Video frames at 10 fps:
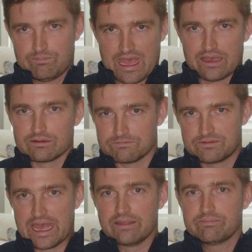out of
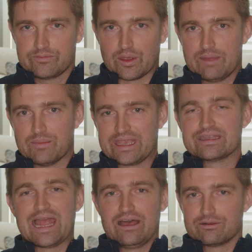that, yeah, make
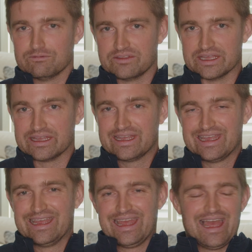it out of the
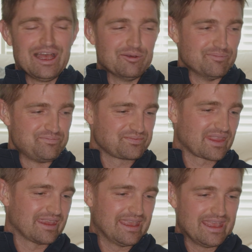um,
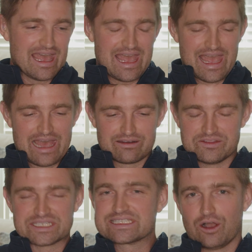out
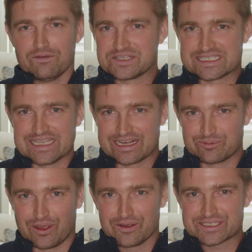of the off the starting
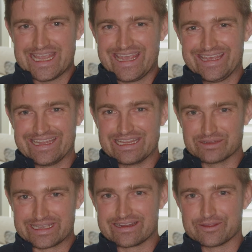blocks and
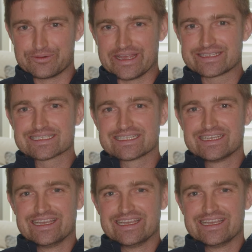even get in the race.